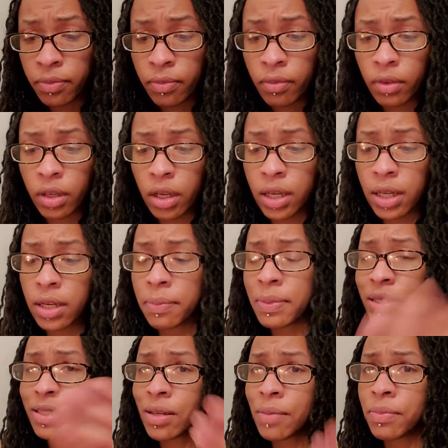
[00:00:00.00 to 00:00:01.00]
It could have
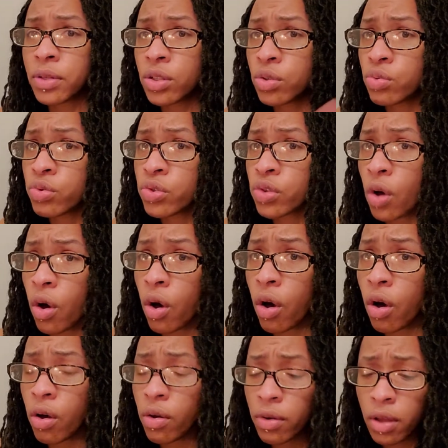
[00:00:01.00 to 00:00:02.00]
been something you
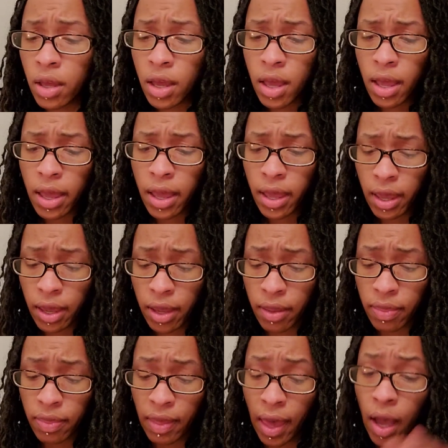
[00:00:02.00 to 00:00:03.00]
saw
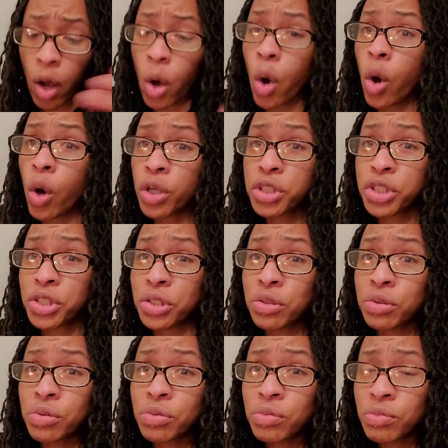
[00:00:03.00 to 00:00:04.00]
and that caused
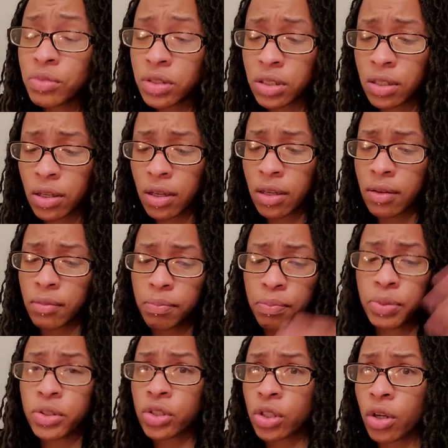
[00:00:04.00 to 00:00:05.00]
you to
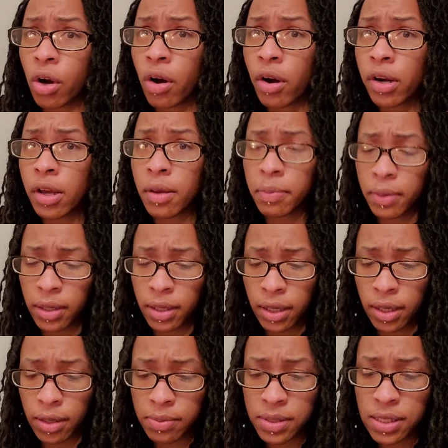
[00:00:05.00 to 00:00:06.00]
put your guard up and
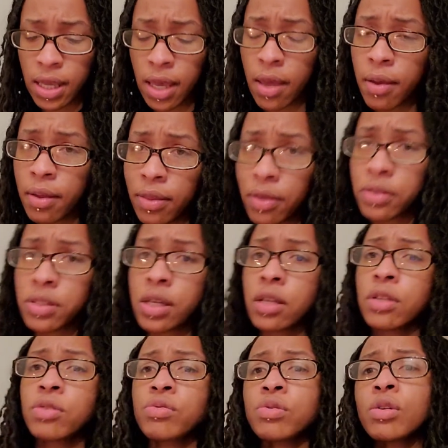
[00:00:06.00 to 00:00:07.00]
get upset, and they're
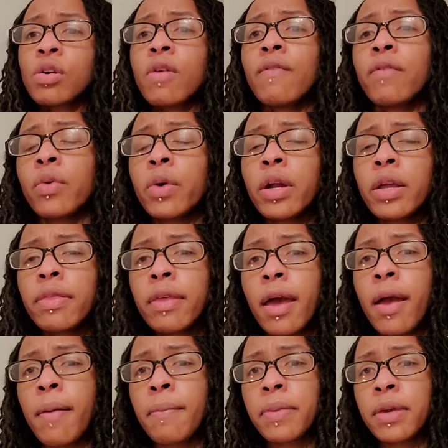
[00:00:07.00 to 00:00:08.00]
telling you to avoid
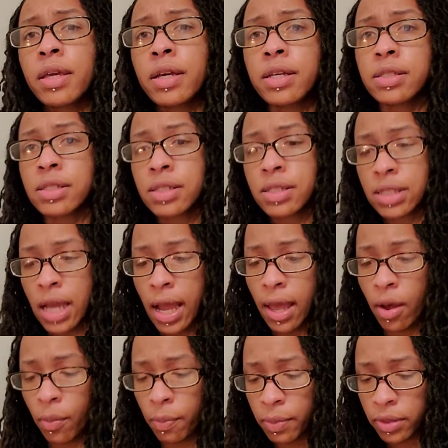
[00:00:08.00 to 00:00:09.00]
that because it's not
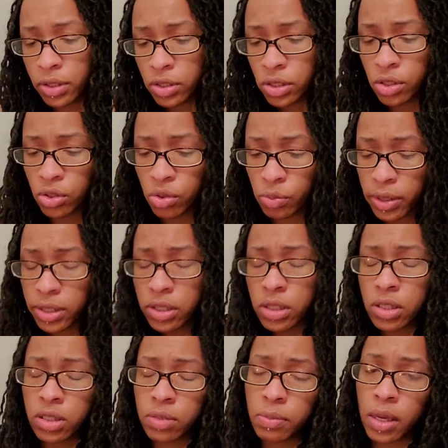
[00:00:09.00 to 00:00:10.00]
helping the situation.
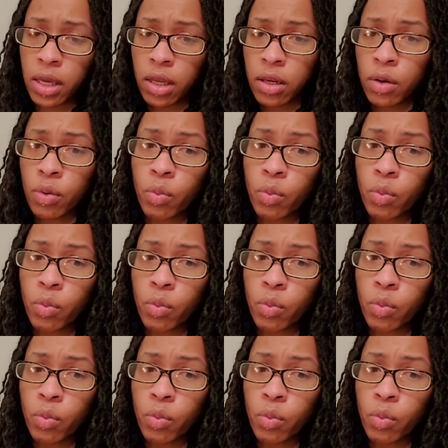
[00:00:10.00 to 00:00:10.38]
It's making it